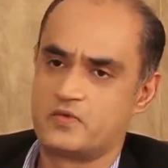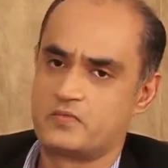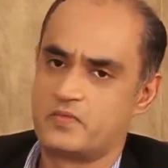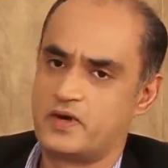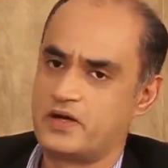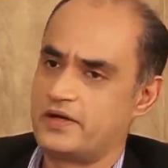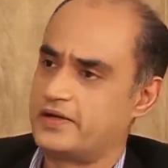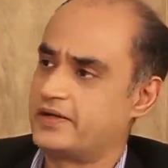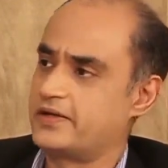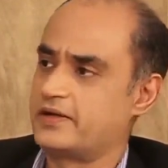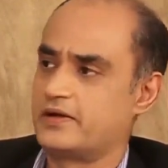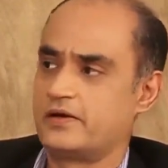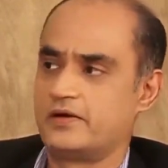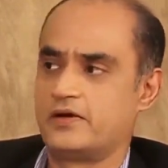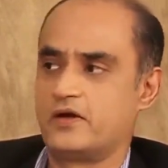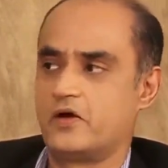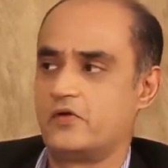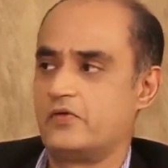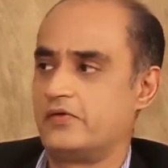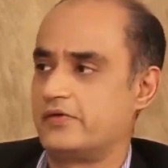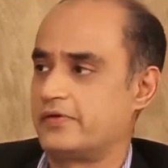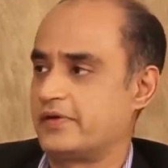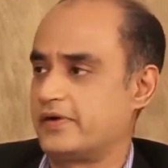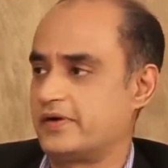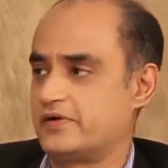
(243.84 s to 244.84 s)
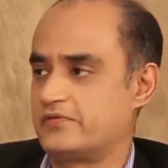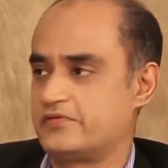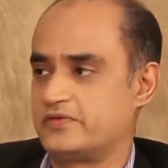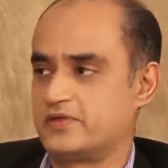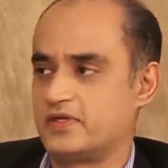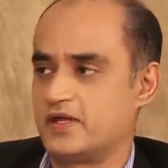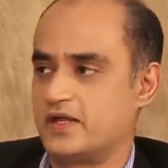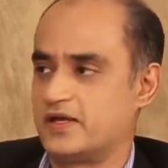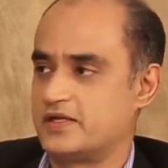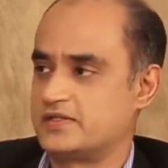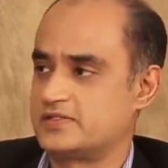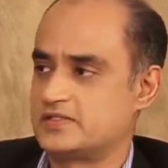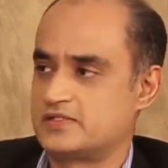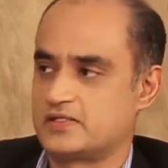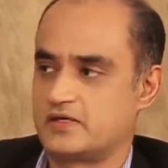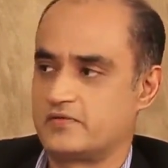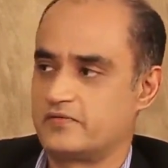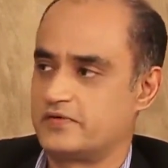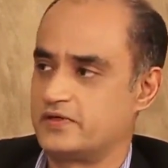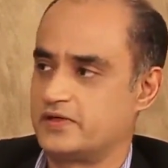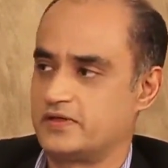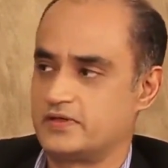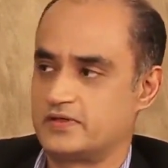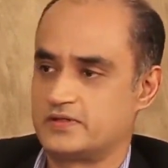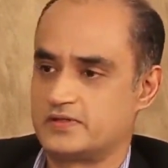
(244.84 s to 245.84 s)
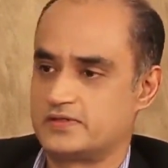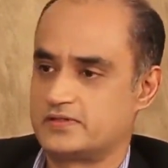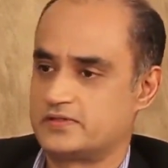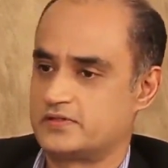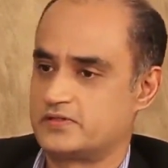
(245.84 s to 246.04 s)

a multi-year downtrend for the last 7 years.